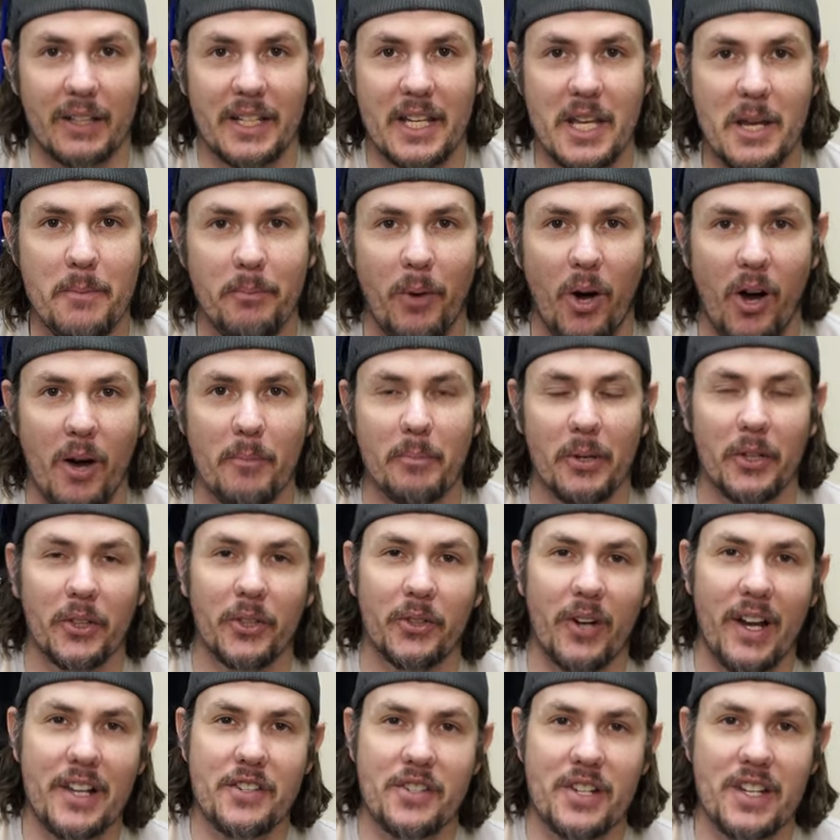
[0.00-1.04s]
keep on
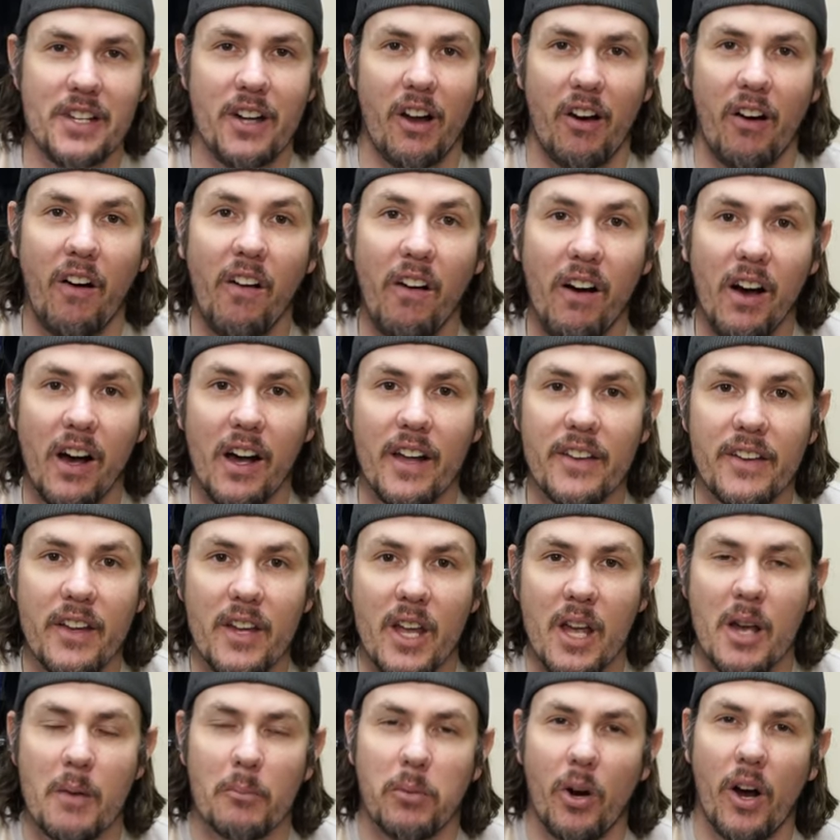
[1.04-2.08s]
progressing on
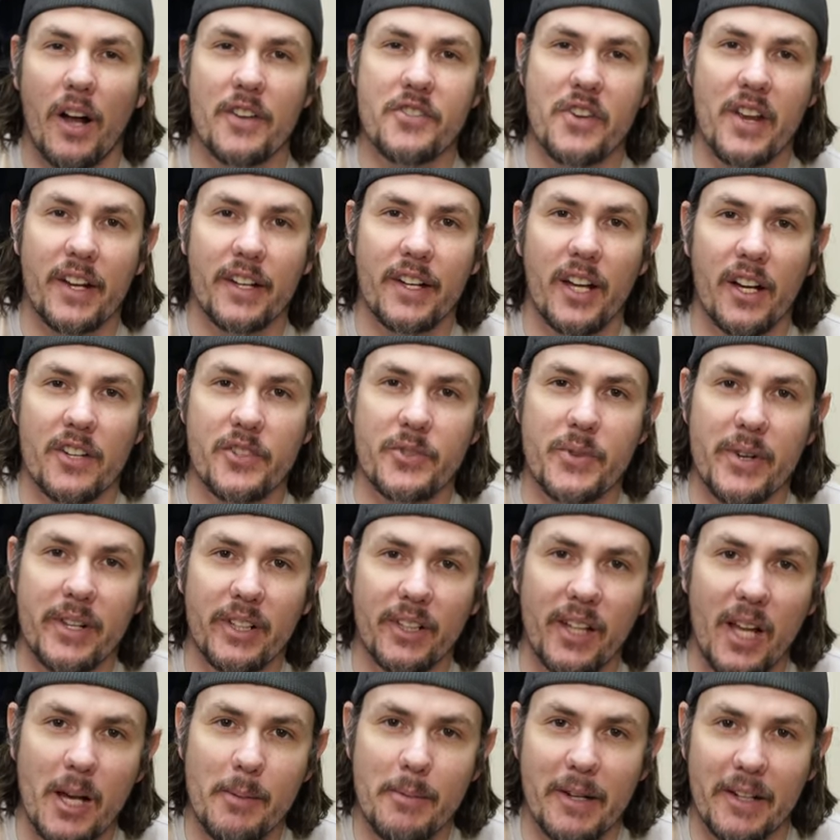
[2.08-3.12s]
Project Country
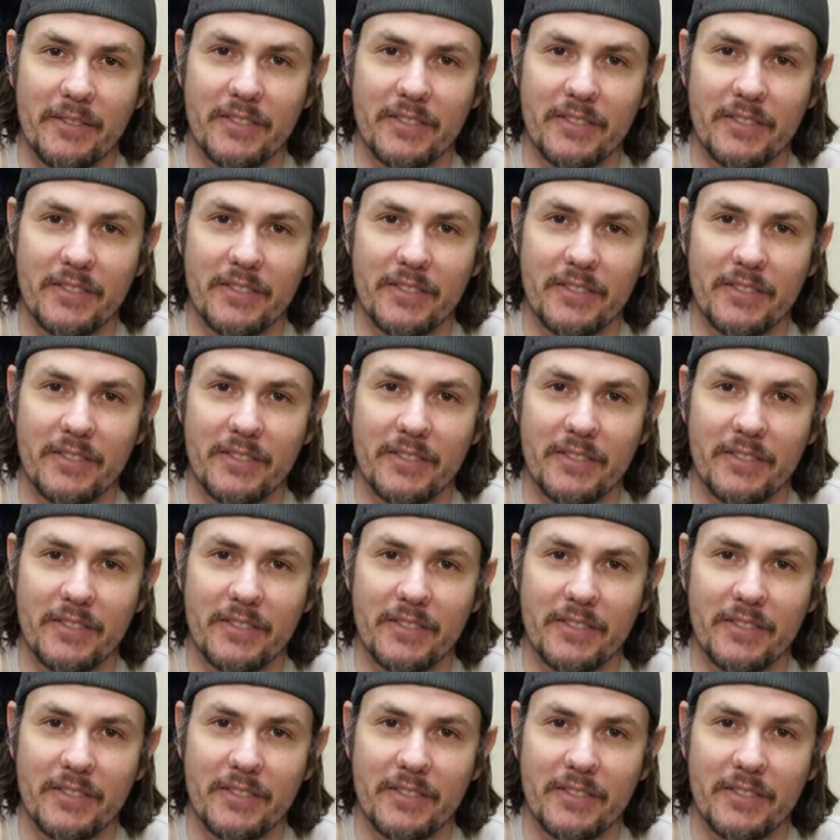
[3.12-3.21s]
Club.